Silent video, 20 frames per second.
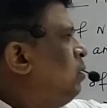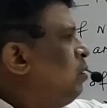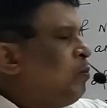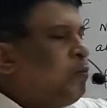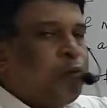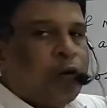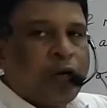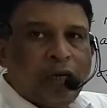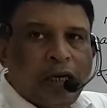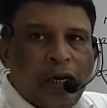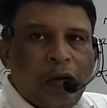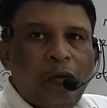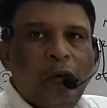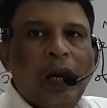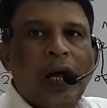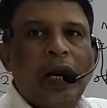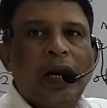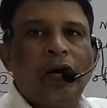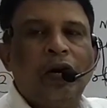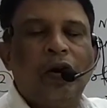
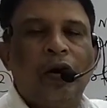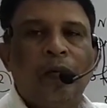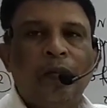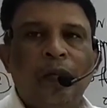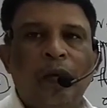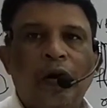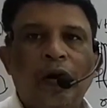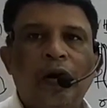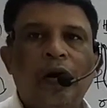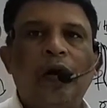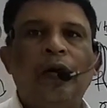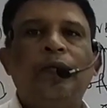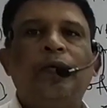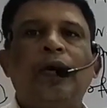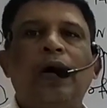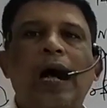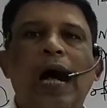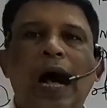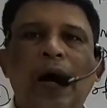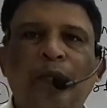particular number
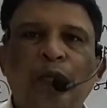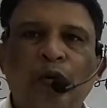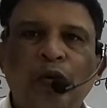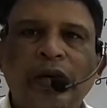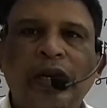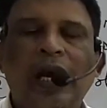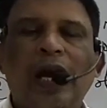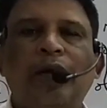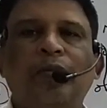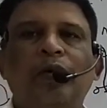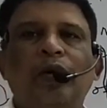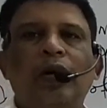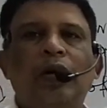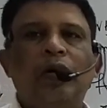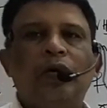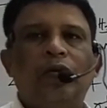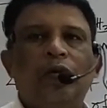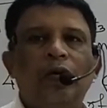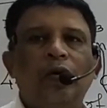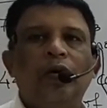of ammonia
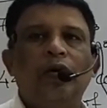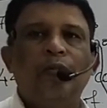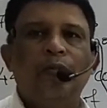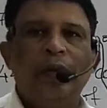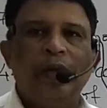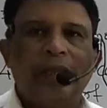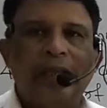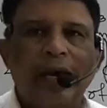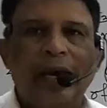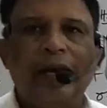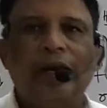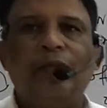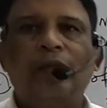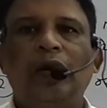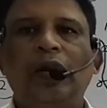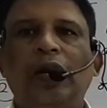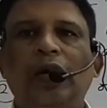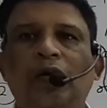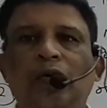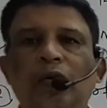molecule, methane
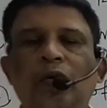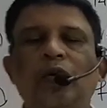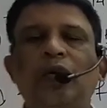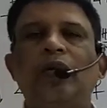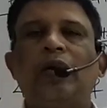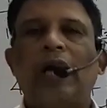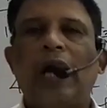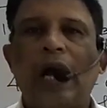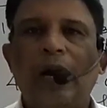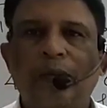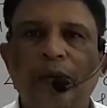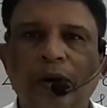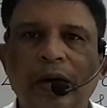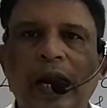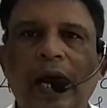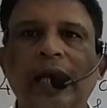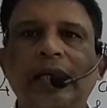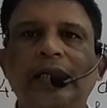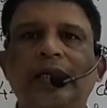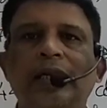molecule, carbon
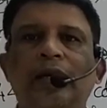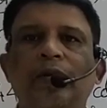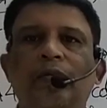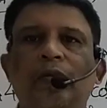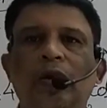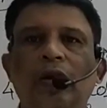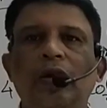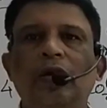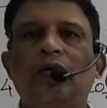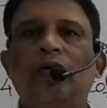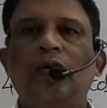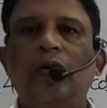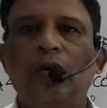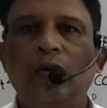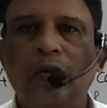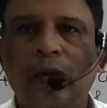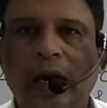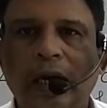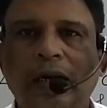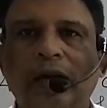dioxide
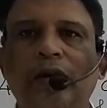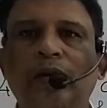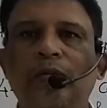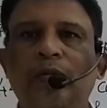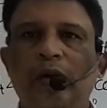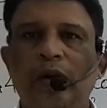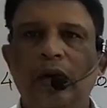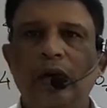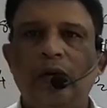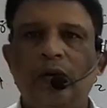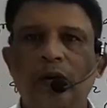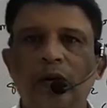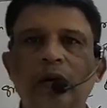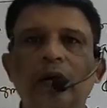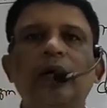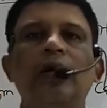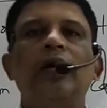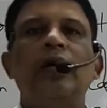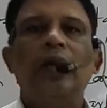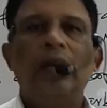molecule, water
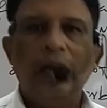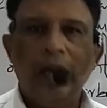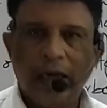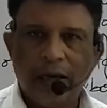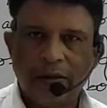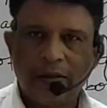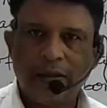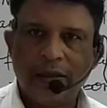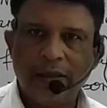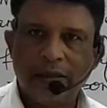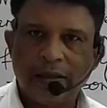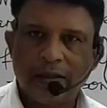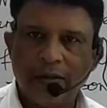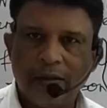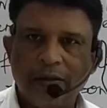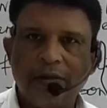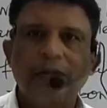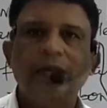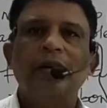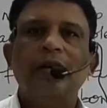molecule. Let us
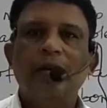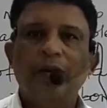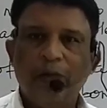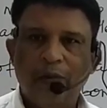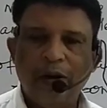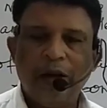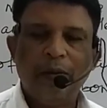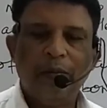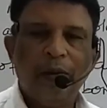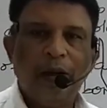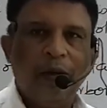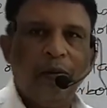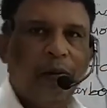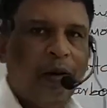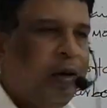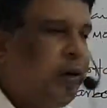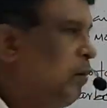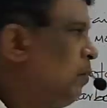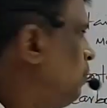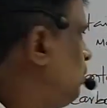discuss one by one.